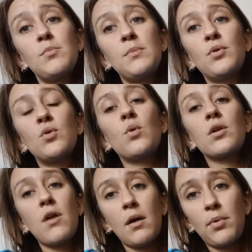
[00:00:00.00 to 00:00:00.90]
people who are
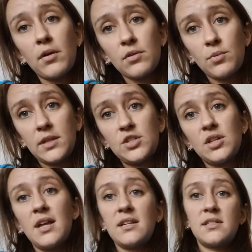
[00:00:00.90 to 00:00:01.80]
not part of the
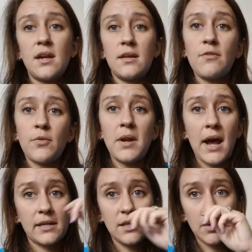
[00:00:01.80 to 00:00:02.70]
religion and study it from an
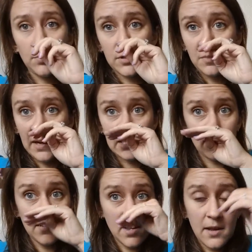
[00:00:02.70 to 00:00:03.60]
academic
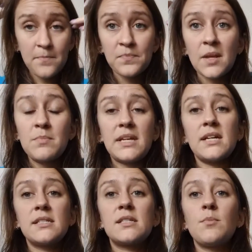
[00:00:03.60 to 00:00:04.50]
perspective.
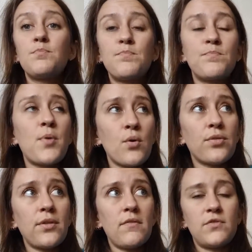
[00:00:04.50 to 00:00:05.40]
Because
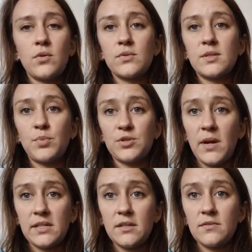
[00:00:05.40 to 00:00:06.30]
both of those
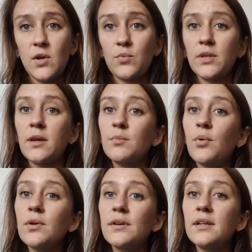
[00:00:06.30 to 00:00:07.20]
perspectives are really
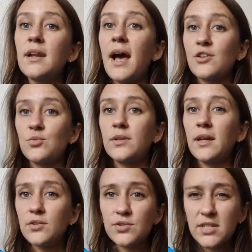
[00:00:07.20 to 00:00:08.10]
important in actually
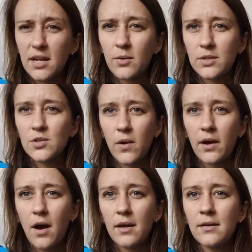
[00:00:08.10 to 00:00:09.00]
understanding what's going
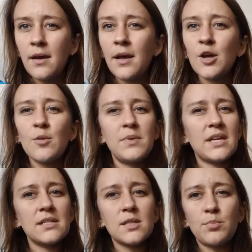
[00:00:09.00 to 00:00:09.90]
on.
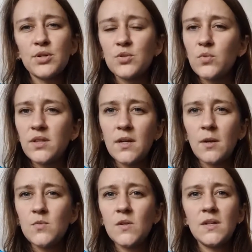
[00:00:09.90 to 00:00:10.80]
Because a person within a
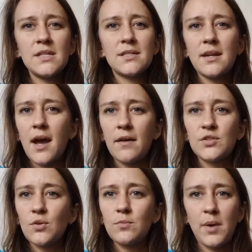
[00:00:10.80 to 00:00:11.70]
community is going to have
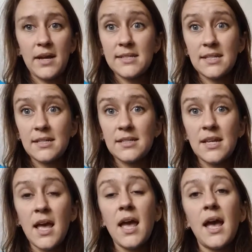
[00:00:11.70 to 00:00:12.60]
certain biases,
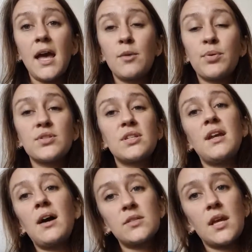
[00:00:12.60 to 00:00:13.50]
and a person
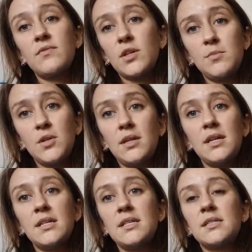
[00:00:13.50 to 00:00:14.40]
outside of a community
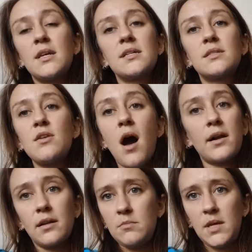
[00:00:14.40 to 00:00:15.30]
is not
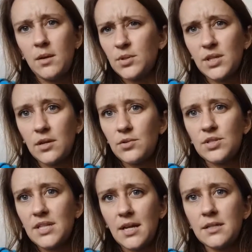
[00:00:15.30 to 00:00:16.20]
going to be able to
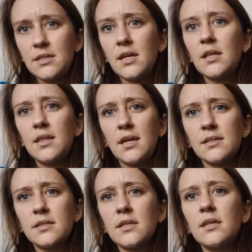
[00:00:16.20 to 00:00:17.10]
understand
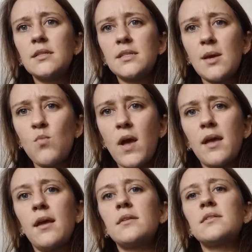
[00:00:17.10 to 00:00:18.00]
things in the same
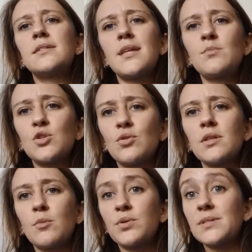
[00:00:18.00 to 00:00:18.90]
way and to the same degree
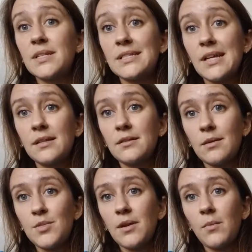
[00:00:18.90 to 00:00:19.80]
that a person inside the
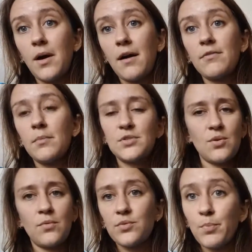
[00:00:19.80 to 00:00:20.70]
community will have.
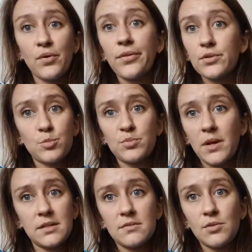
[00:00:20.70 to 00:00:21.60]
So both of those
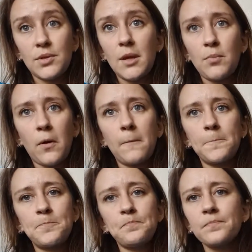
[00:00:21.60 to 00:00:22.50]
perspectives are really important.
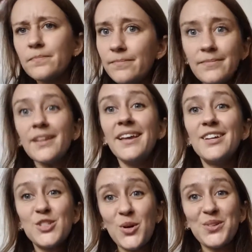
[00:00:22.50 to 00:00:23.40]

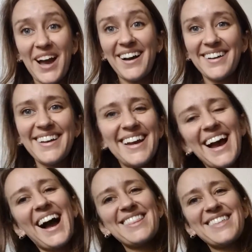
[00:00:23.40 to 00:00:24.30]
So yeah,
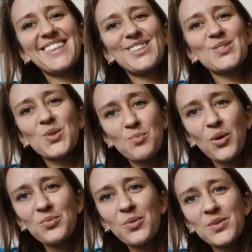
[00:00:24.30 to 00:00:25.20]
I that those are
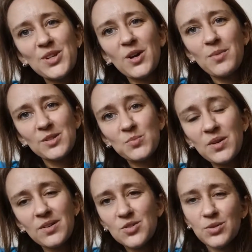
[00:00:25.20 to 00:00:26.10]
important when we talk about
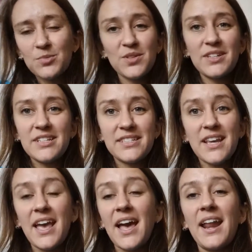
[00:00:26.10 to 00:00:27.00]
spiritual communities,
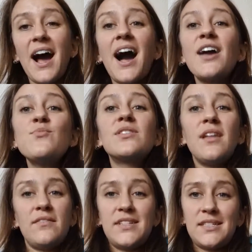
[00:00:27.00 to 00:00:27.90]
and I would
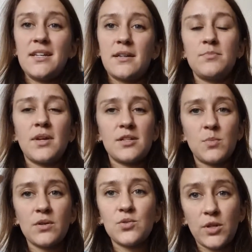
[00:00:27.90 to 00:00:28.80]
love to see a
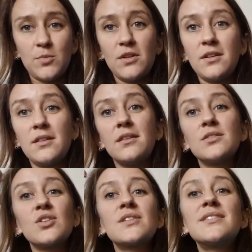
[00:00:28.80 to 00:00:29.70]
spiritual community that
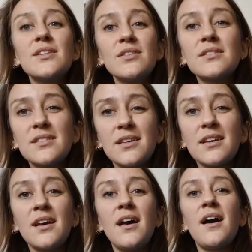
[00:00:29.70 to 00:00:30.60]
took
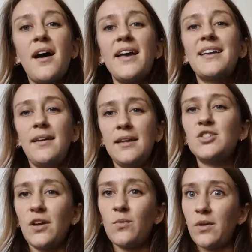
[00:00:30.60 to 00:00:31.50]
seriously
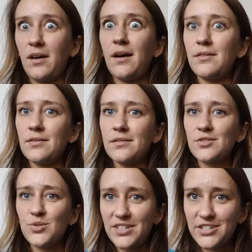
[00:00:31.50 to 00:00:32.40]
engaging with other
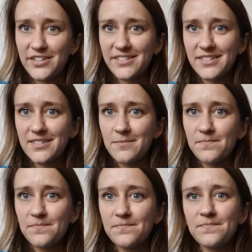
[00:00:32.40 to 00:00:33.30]
traditions.
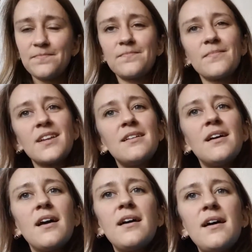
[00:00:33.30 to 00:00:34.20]

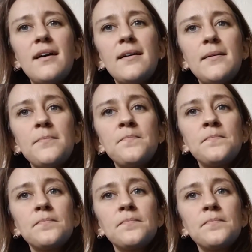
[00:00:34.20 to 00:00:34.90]
Offering